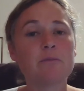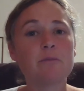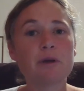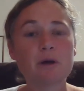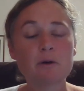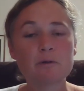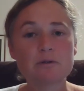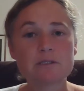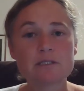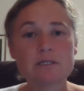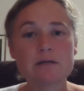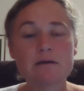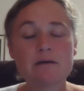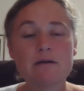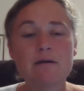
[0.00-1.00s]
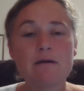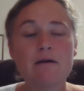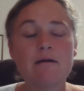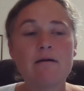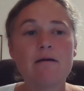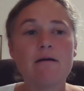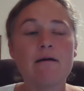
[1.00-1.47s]
Belt.
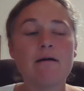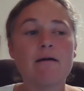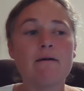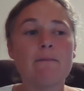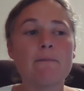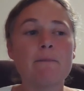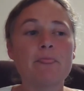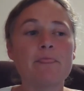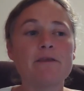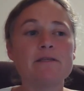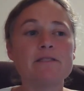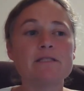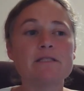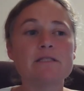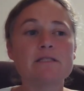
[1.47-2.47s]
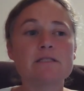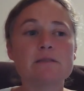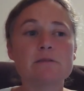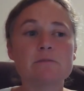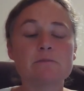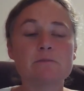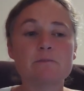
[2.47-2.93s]
This
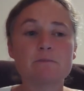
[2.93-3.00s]
is